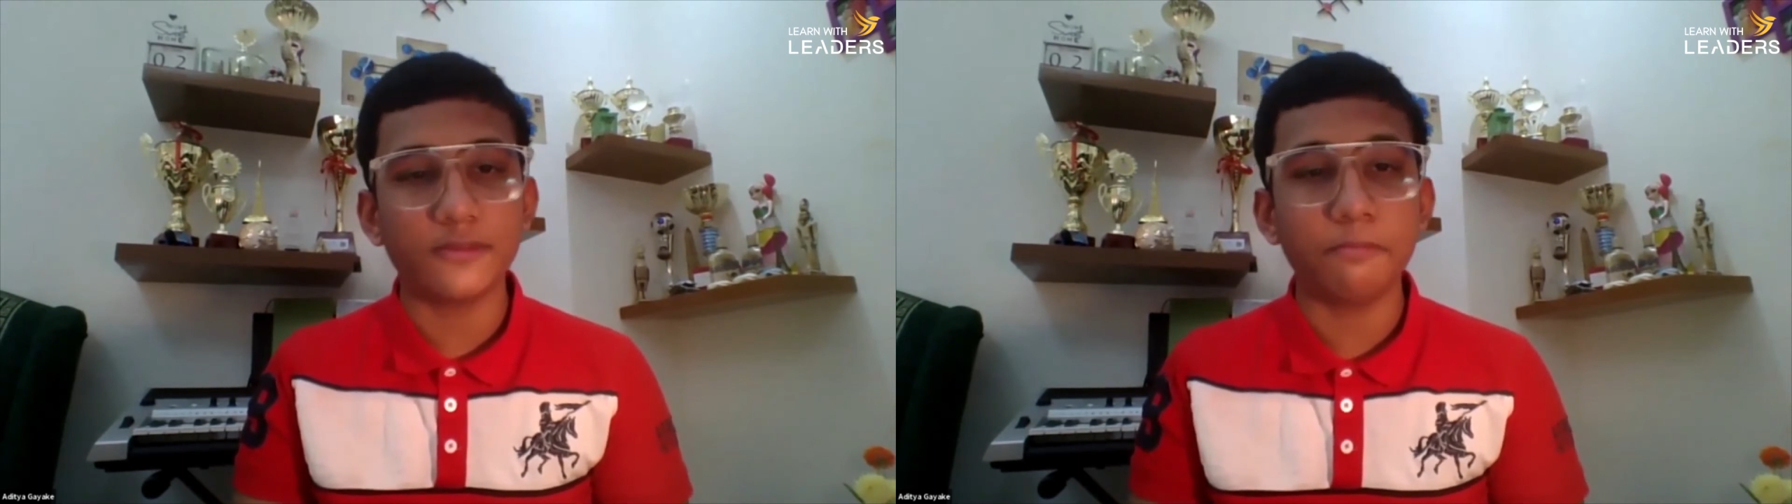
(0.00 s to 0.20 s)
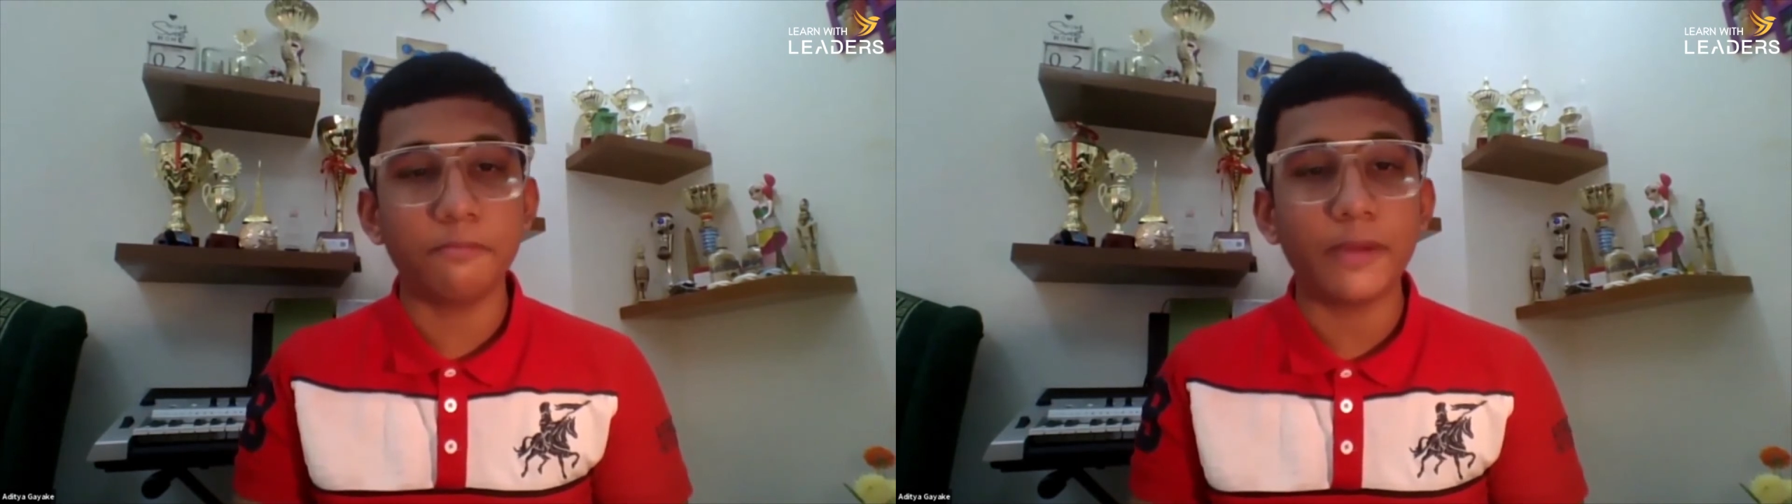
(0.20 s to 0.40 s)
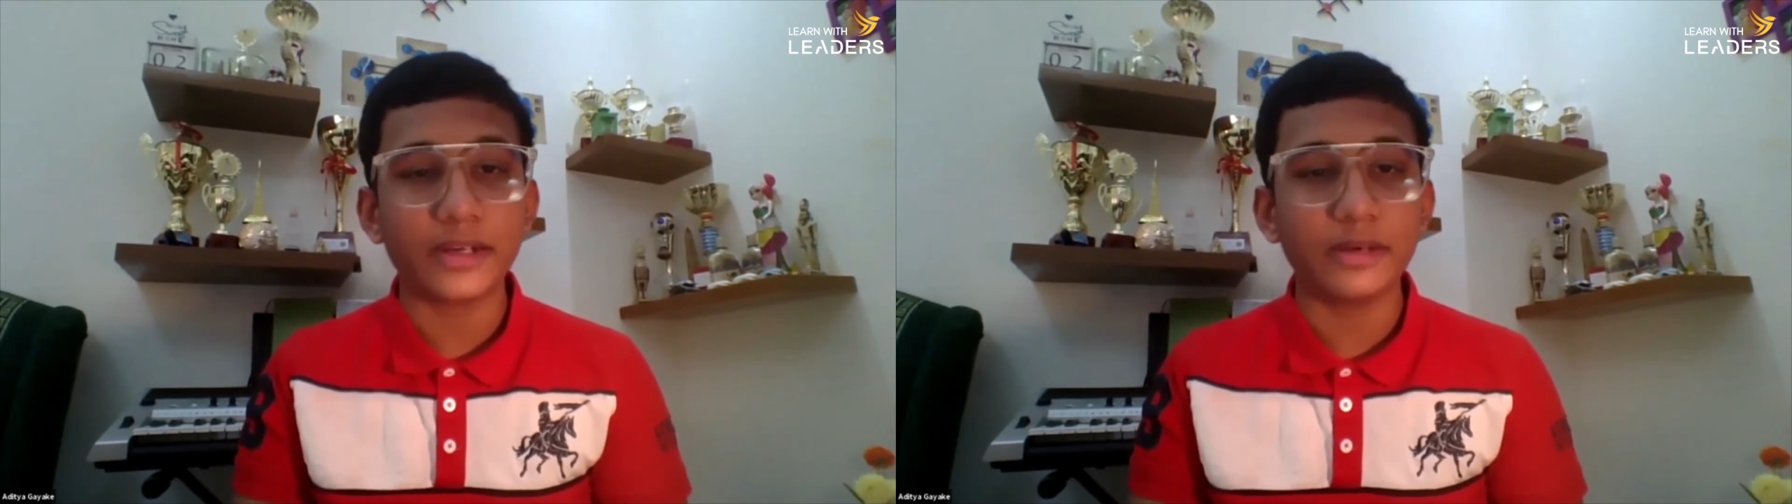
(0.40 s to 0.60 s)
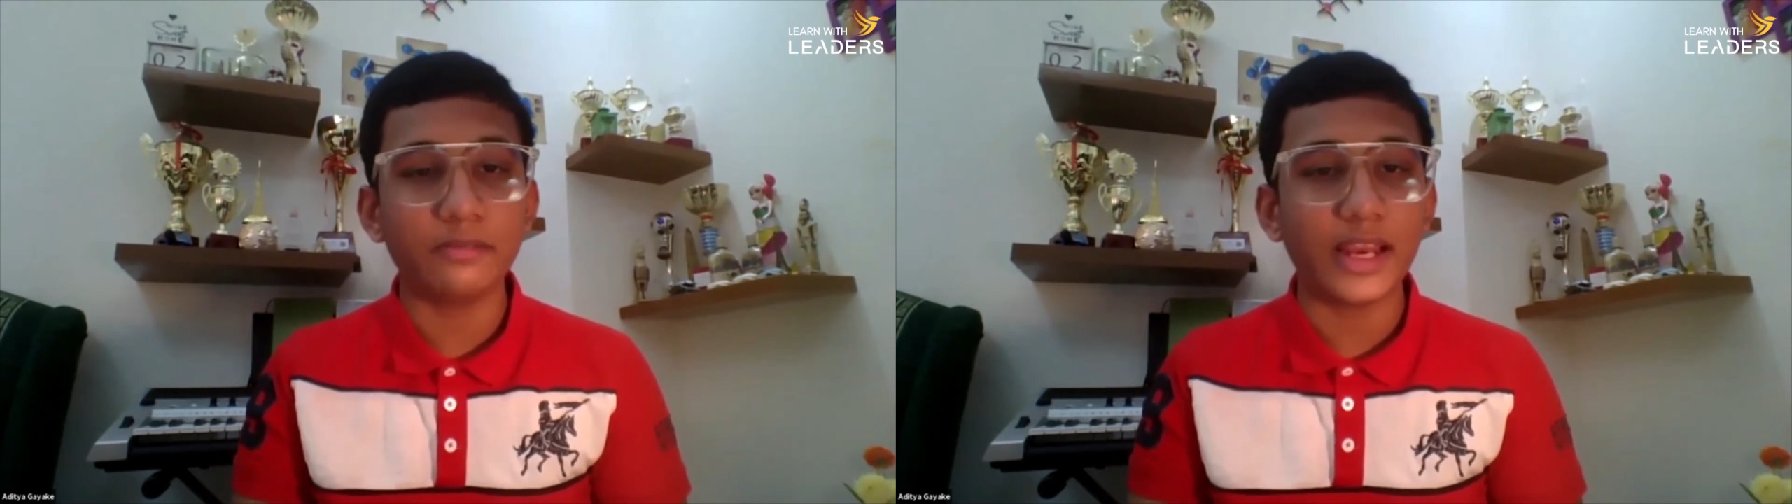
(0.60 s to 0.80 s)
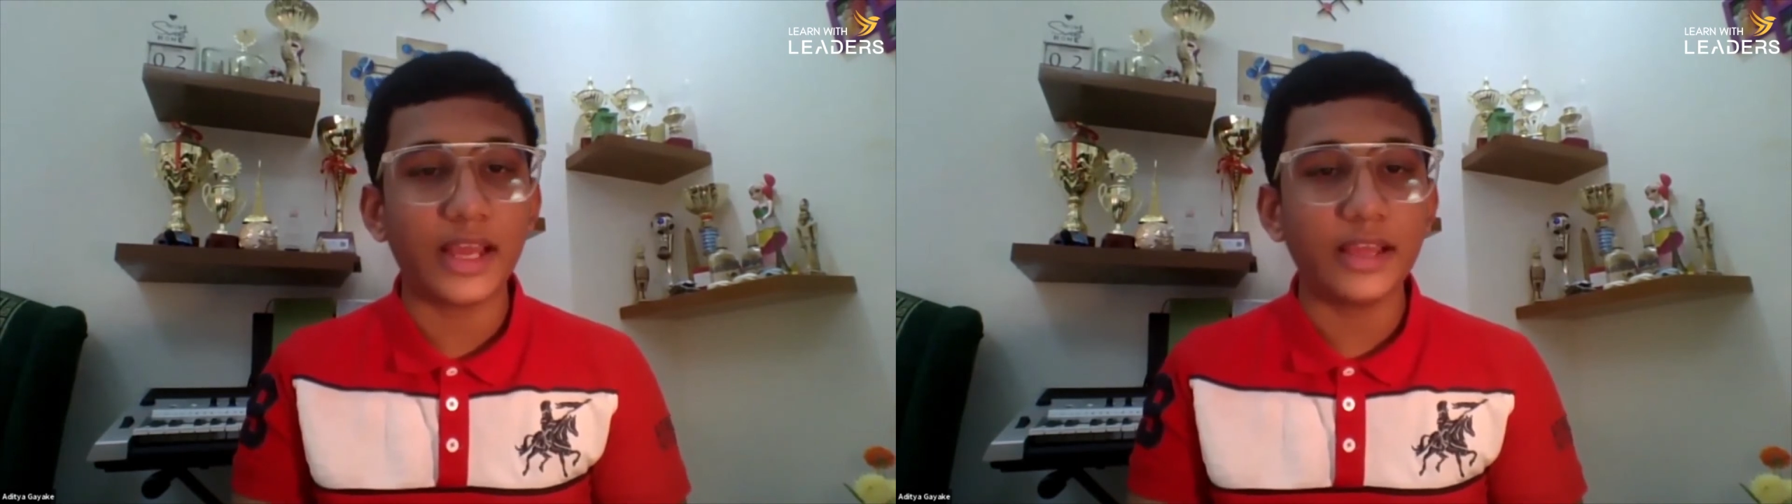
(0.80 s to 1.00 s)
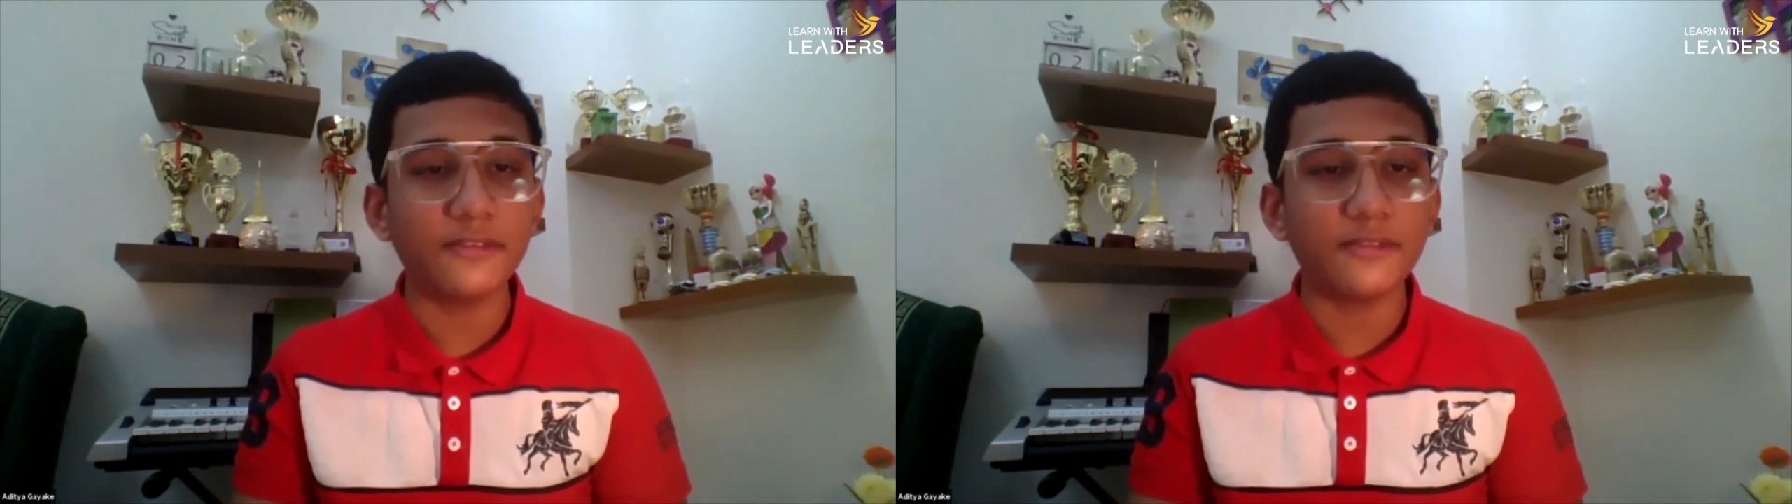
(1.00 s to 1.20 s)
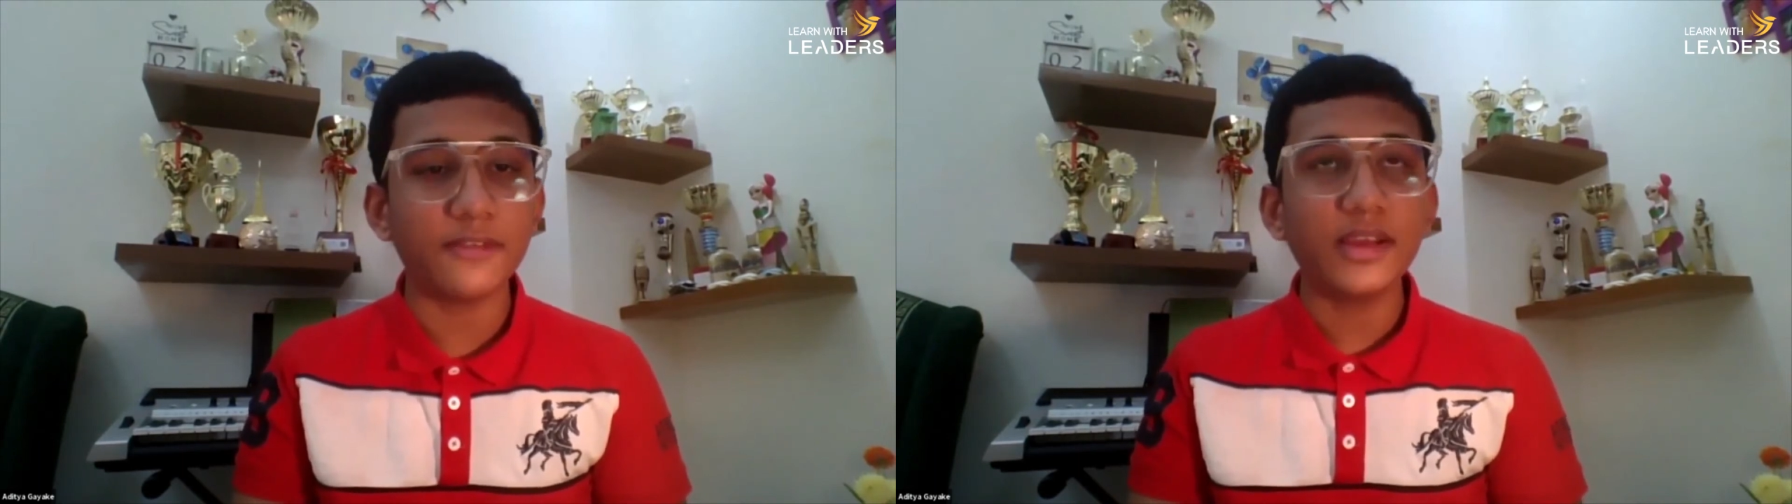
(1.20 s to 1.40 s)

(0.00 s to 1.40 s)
impact in my life